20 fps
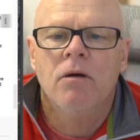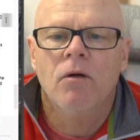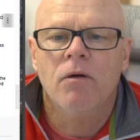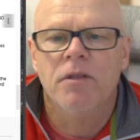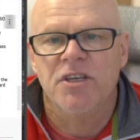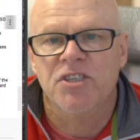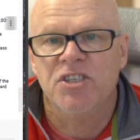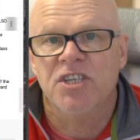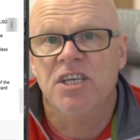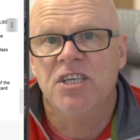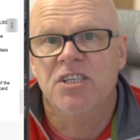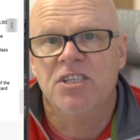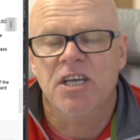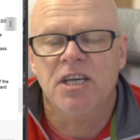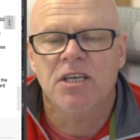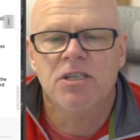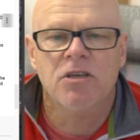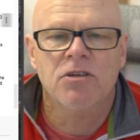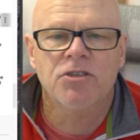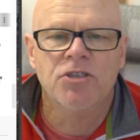Or the
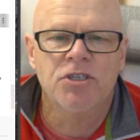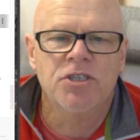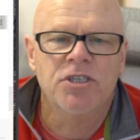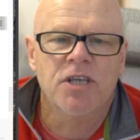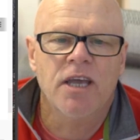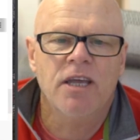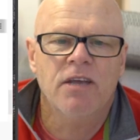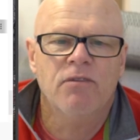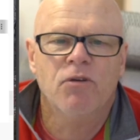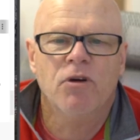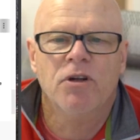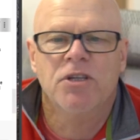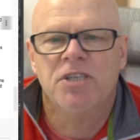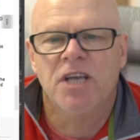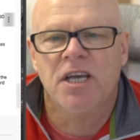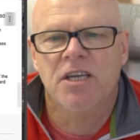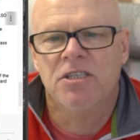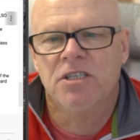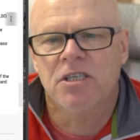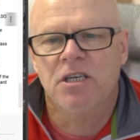Z6, I should say. You've got to
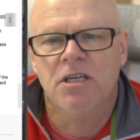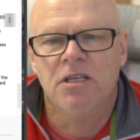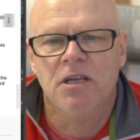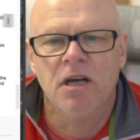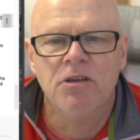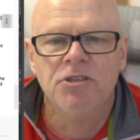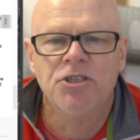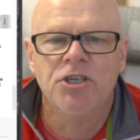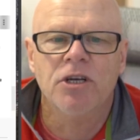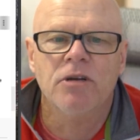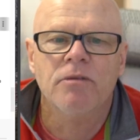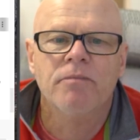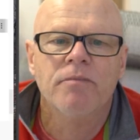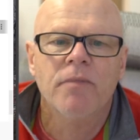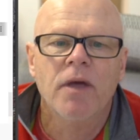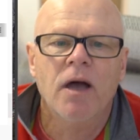say Z, don't you?